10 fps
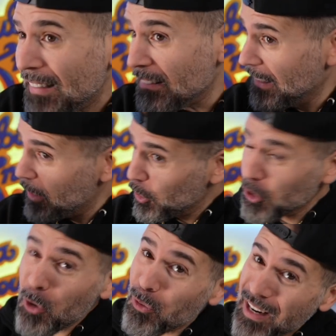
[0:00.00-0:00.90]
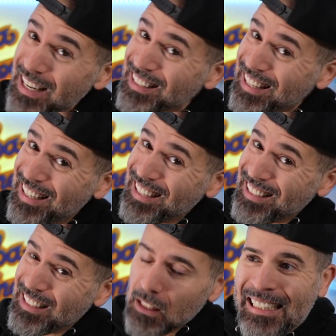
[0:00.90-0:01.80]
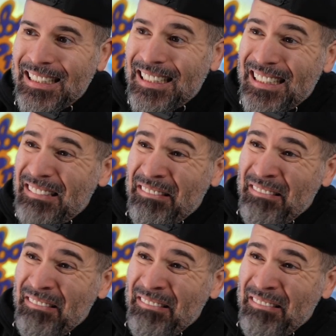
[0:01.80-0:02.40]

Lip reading: There's a reason. It's